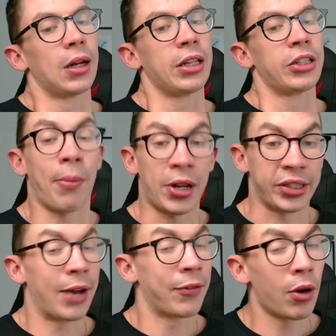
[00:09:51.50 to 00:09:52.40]
So I must
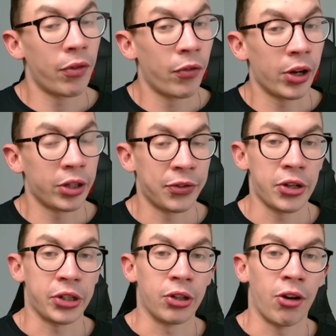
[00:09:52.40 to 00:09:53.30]
say, I've gone for Wirtz
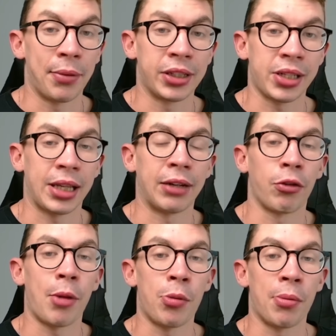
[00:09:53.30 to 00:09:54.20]
first off because I think from
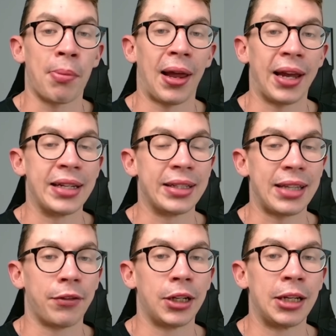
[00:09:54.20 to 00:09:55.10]
open play, he's
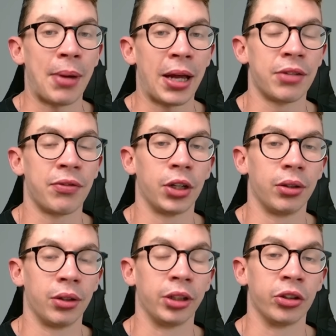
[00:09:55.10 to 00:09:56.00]
definitely better
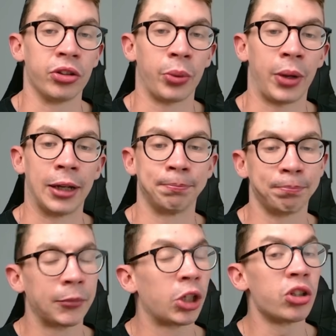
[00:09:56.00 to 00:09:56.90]
than Gundogan.
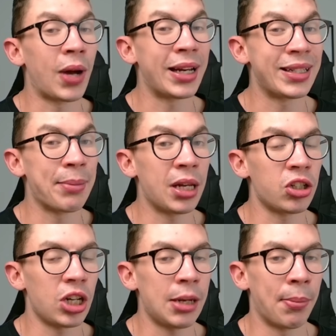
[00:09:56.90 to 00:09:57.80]
Gundogan is a bit
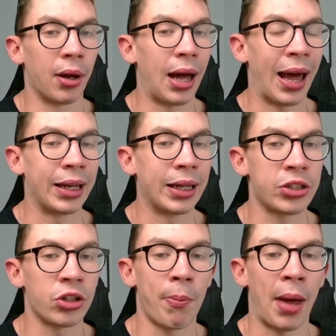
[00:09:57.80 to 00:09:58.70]
cheaper and he is
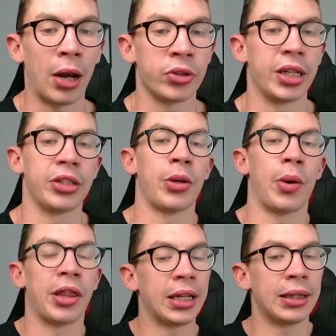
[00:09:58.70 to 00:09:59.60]
on penalties. So I
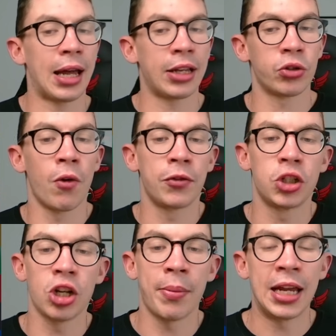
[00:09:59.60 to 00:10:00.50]
think that sort of
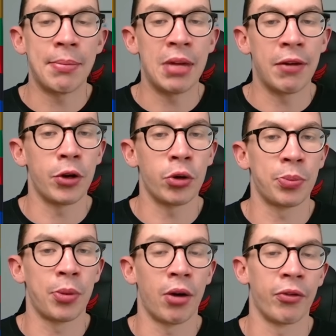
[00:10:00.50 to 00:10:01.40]
Germany midfield
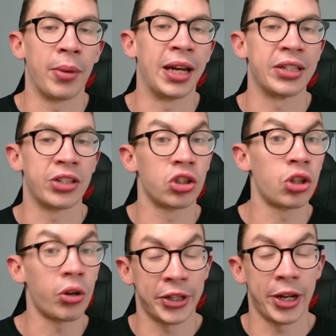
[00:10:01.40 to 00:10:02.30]
spot for me is a
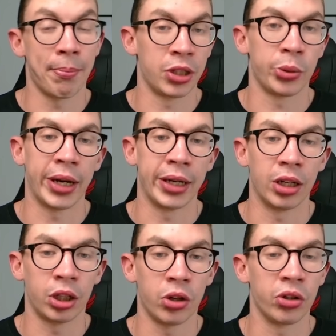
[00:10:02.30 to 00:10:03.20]
toss-up between
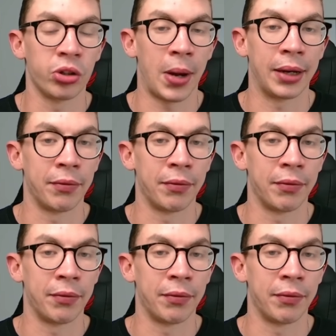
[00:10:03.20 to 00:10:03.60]
Gundogan and